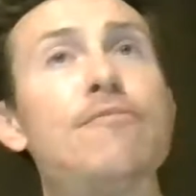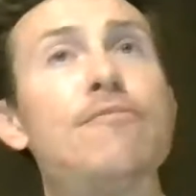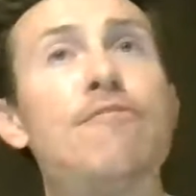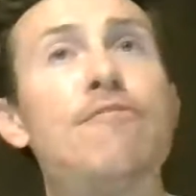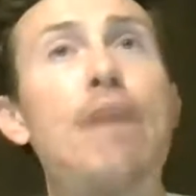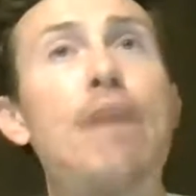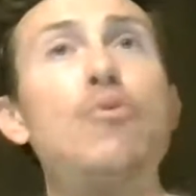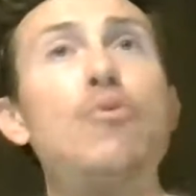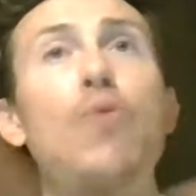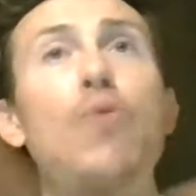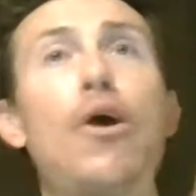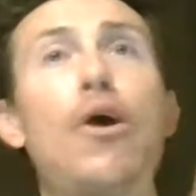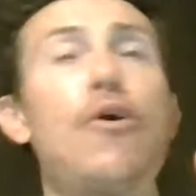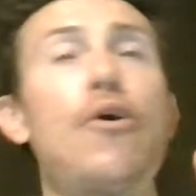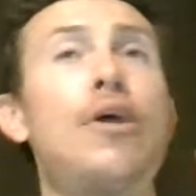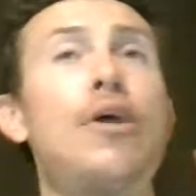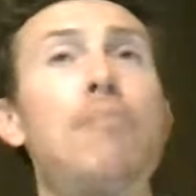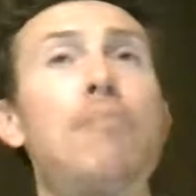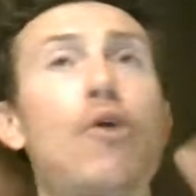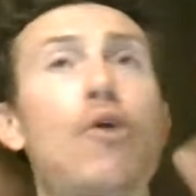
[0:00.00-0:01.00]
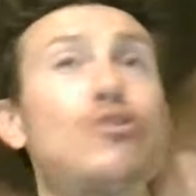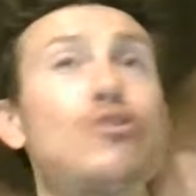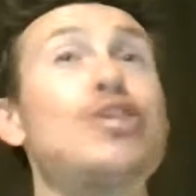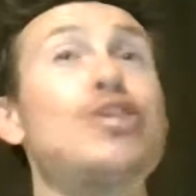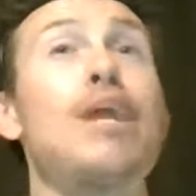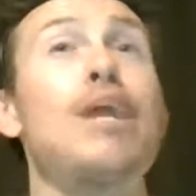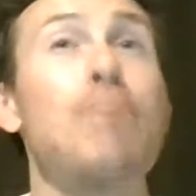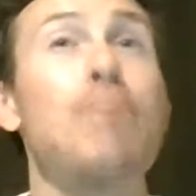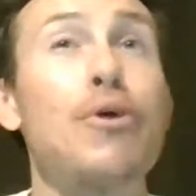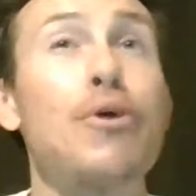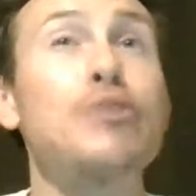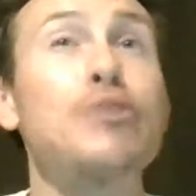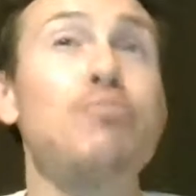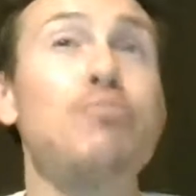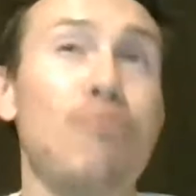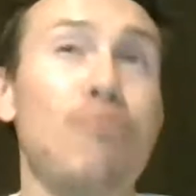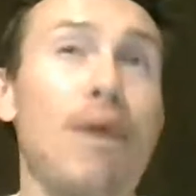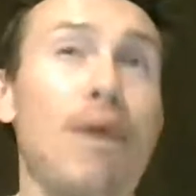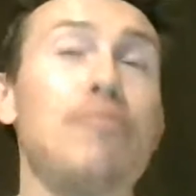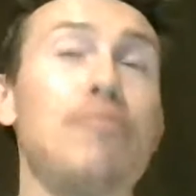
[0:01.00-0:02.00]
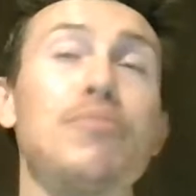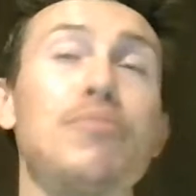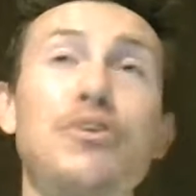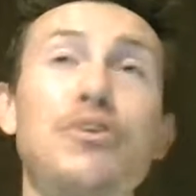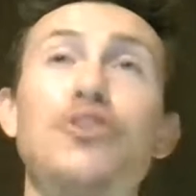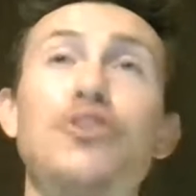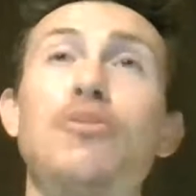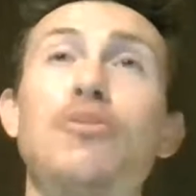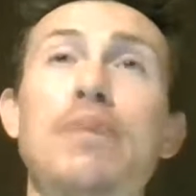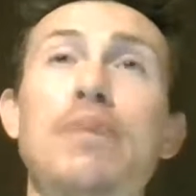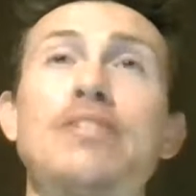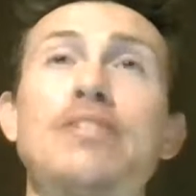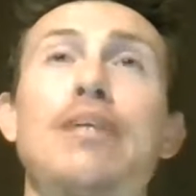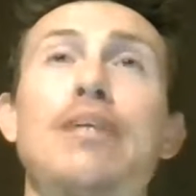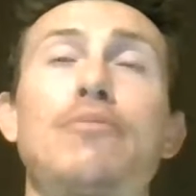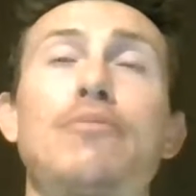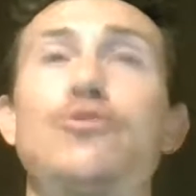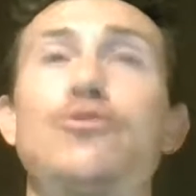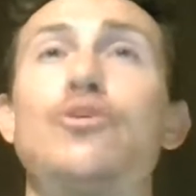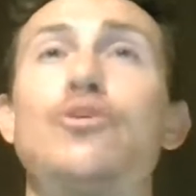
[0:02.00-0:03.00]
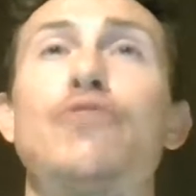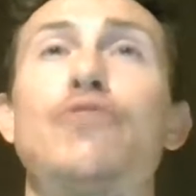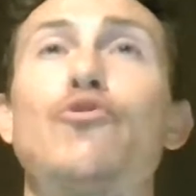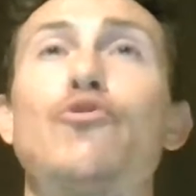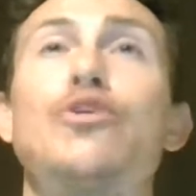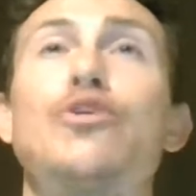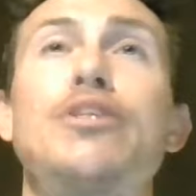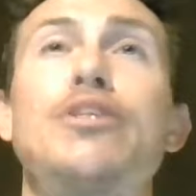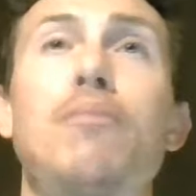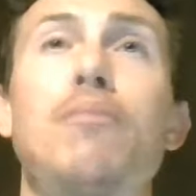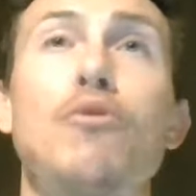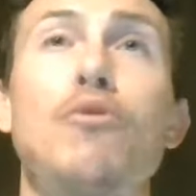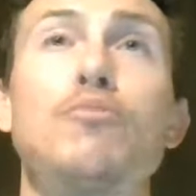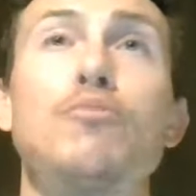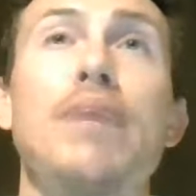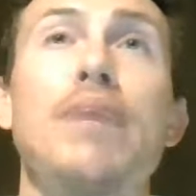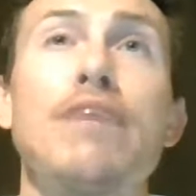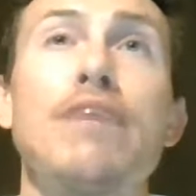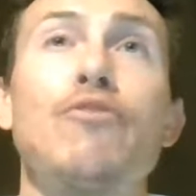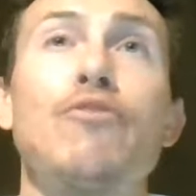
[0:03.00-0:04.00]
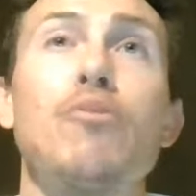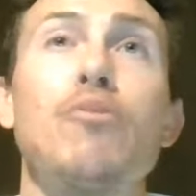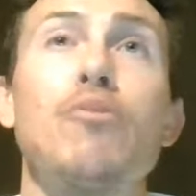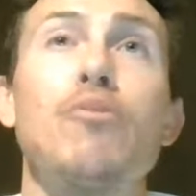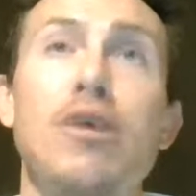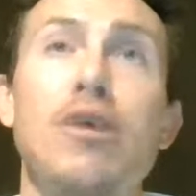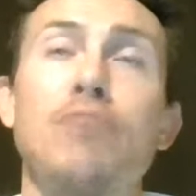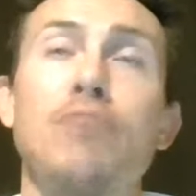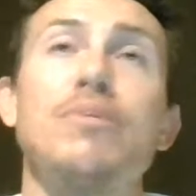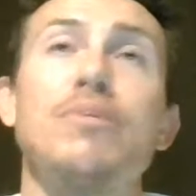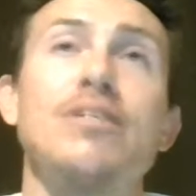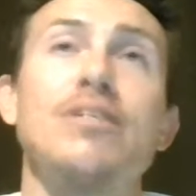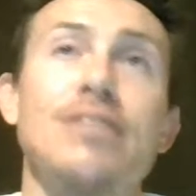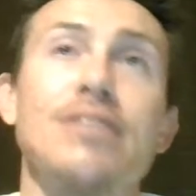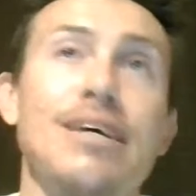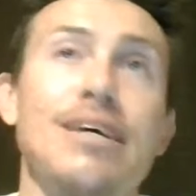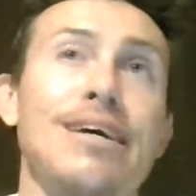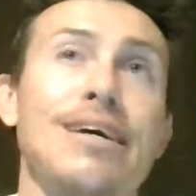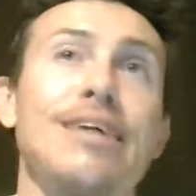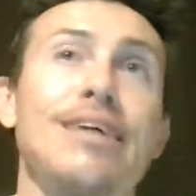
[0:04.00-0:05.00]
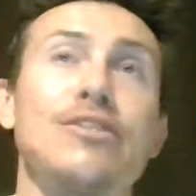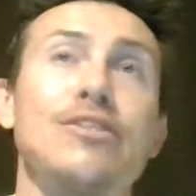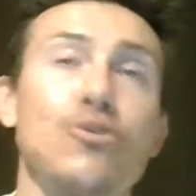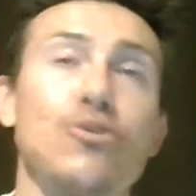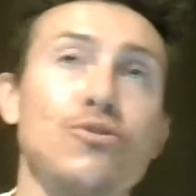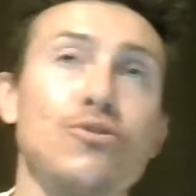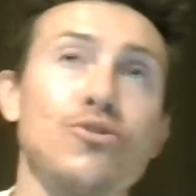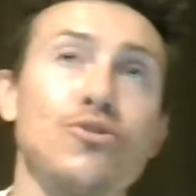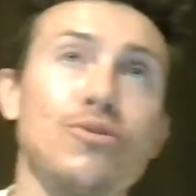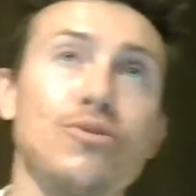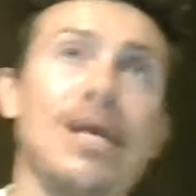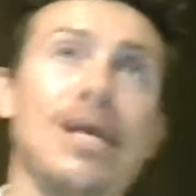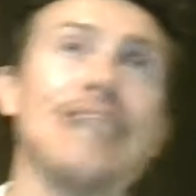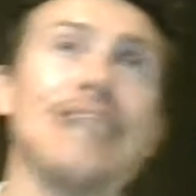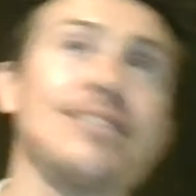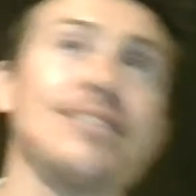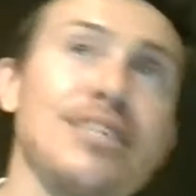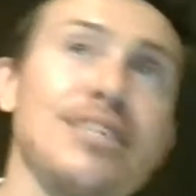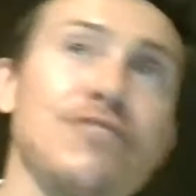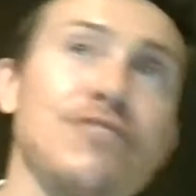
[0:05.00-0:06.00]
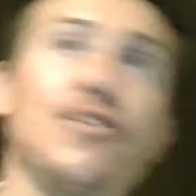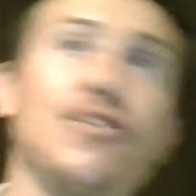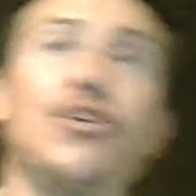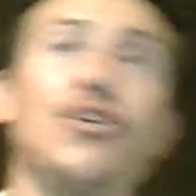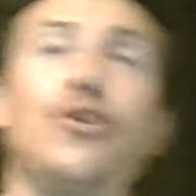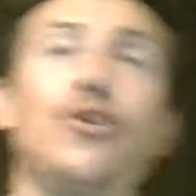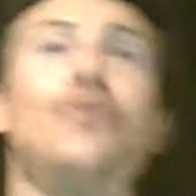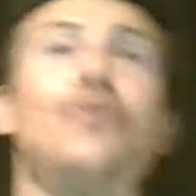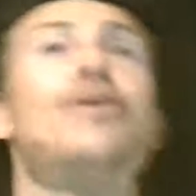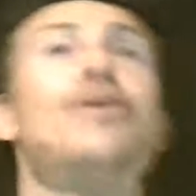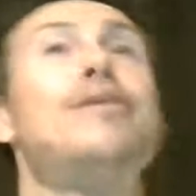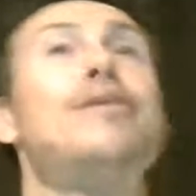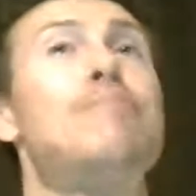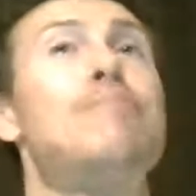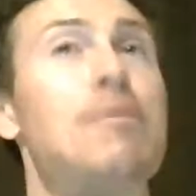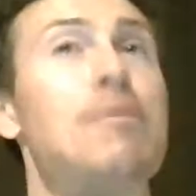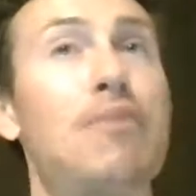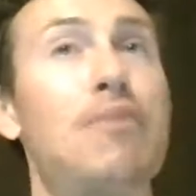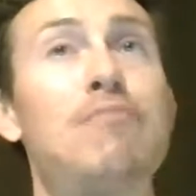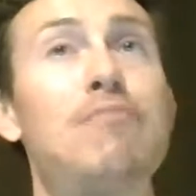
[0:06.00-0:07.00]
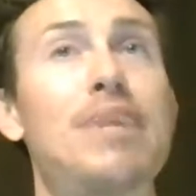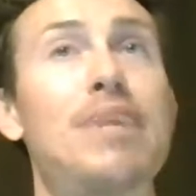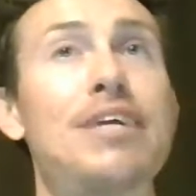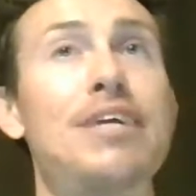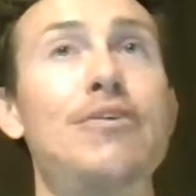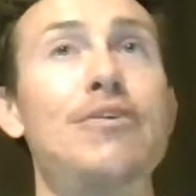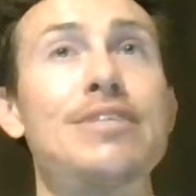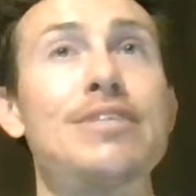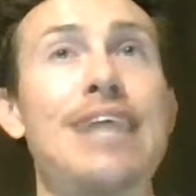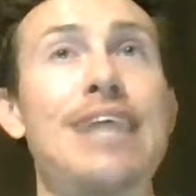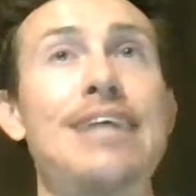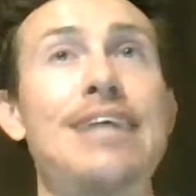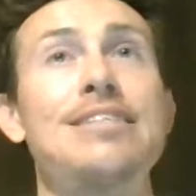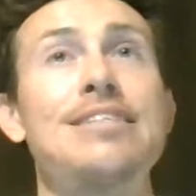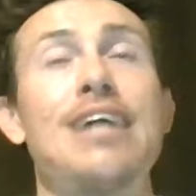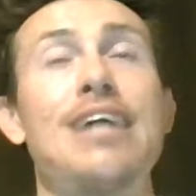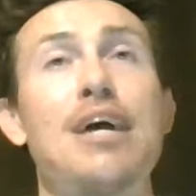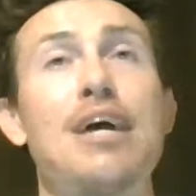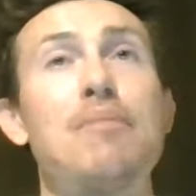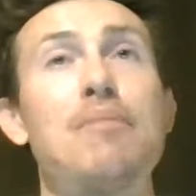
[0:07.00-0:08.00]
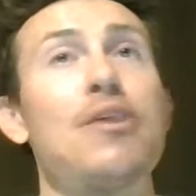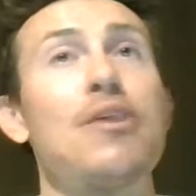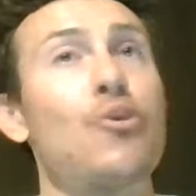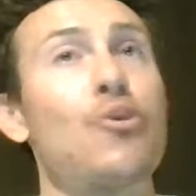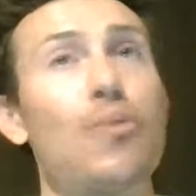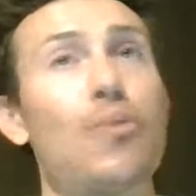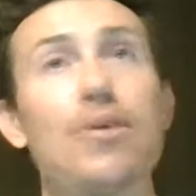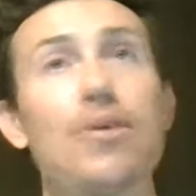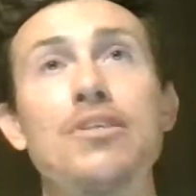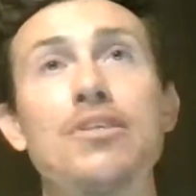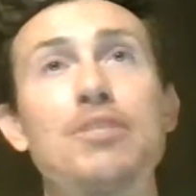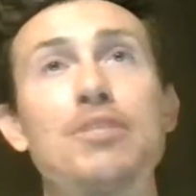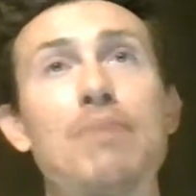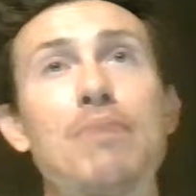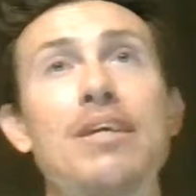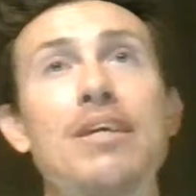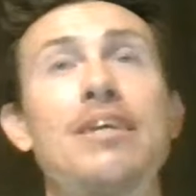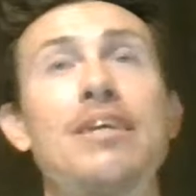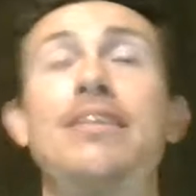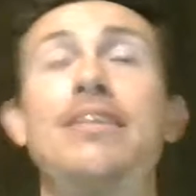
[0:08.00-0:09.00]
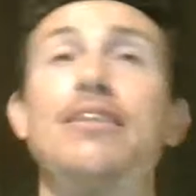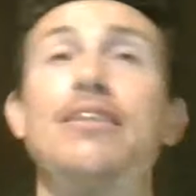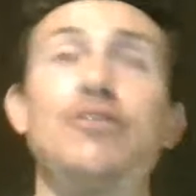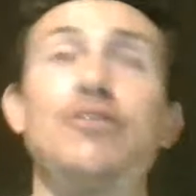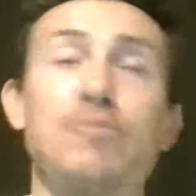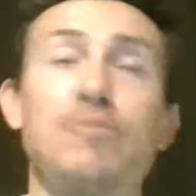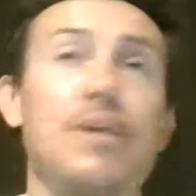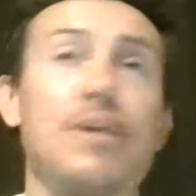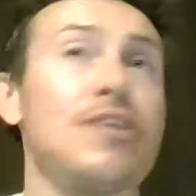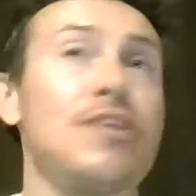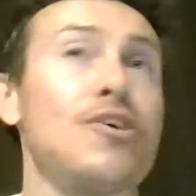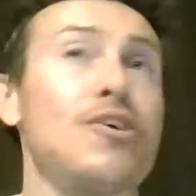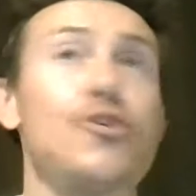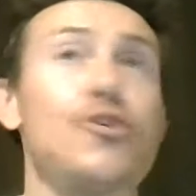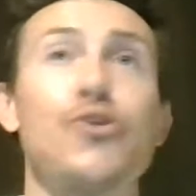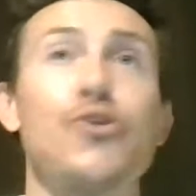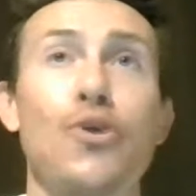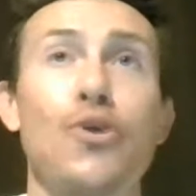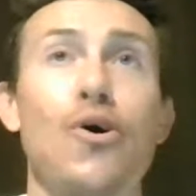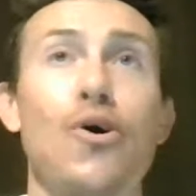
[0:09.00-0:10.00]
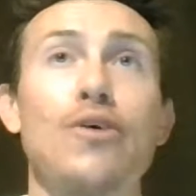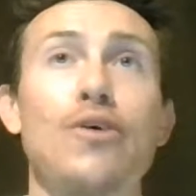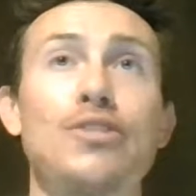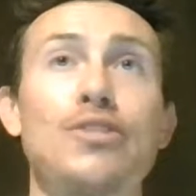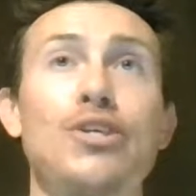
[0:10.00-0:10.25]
February and March time periods, probably the best opportunity for you to get the most bang for your buck, because like I had told you in last night's video, people have money during tax time and they're willing to spend it, and they'll spend it on your car.